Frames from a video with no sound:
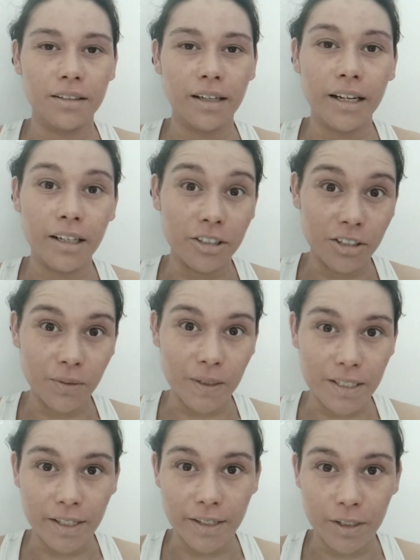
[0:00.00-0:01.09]
And I just want to
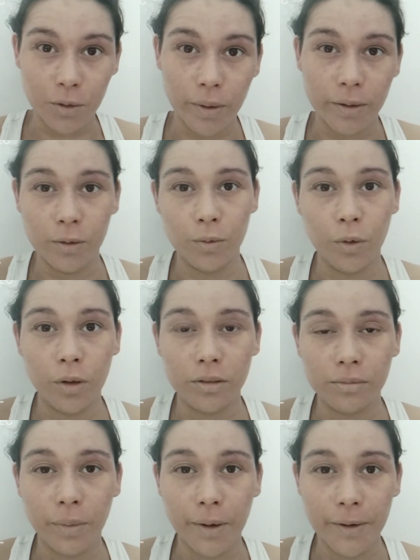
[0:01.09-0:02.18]
say as well, what
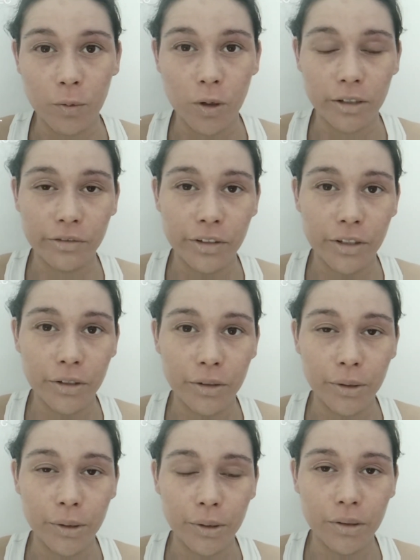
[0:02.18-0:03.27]
might work for
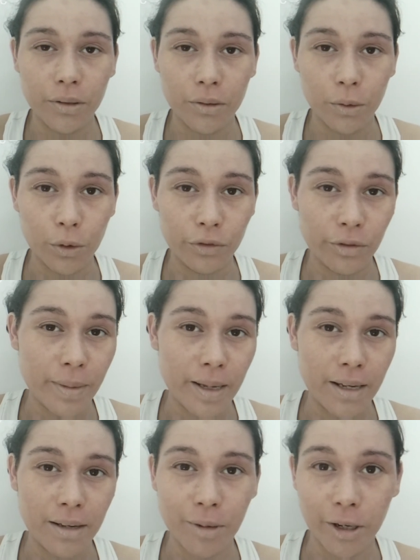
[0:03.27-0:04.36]
you or for
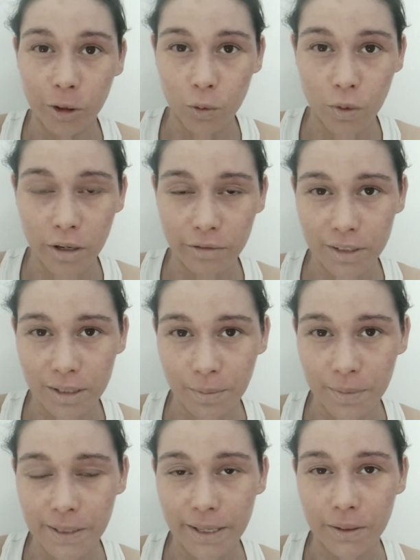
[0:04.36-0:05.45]
me might not work for
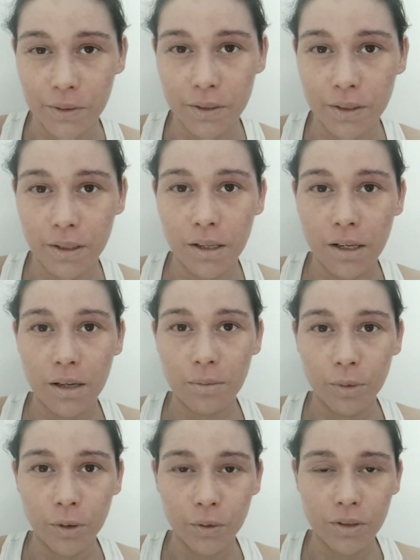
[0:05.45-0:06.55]
somebody else.
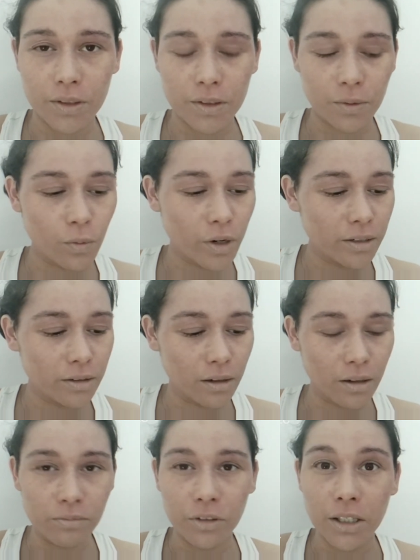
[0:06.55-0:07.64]
But one that
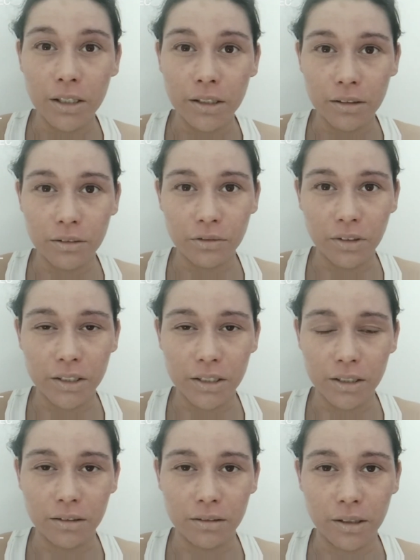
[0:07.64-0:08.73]
I'm really
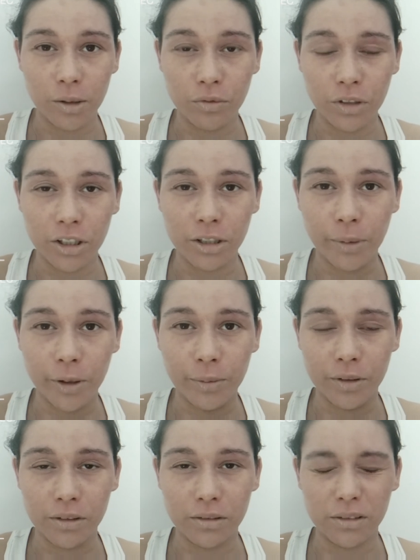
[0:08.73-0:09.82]
finding helpful at the
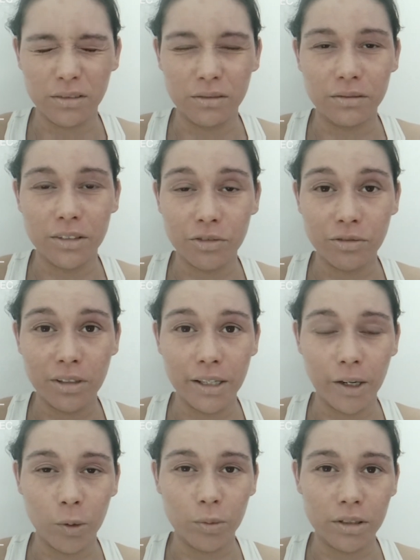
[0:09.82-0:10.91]
moment, and it's really
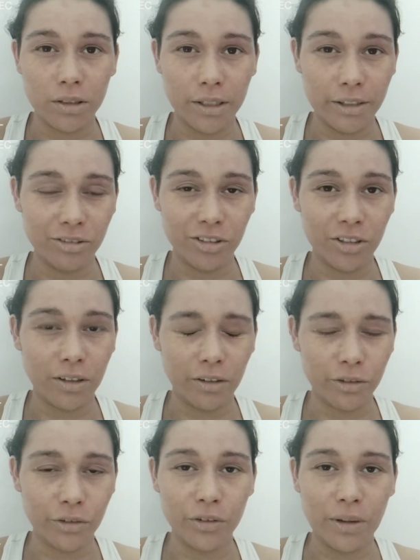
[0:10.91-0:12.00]
helped even just
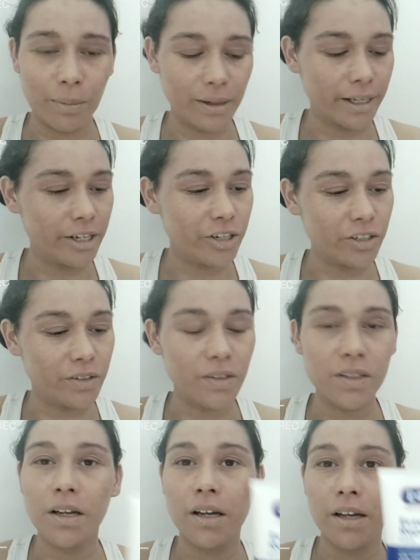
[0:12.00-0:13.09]
after a few
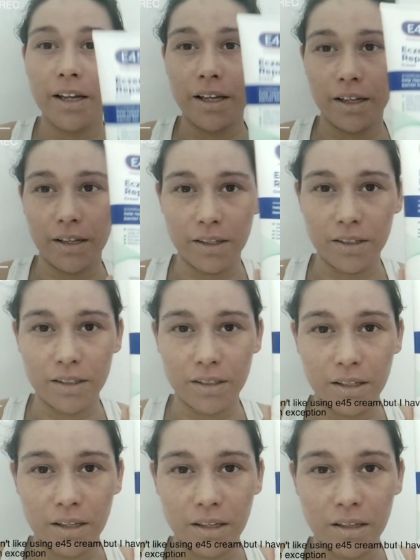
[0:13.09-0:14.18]
applications, is
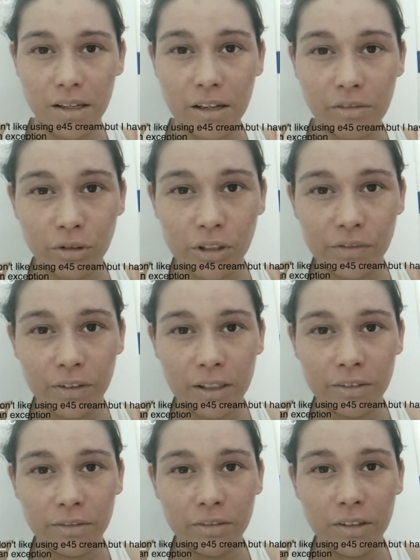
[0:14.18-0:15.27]
the E45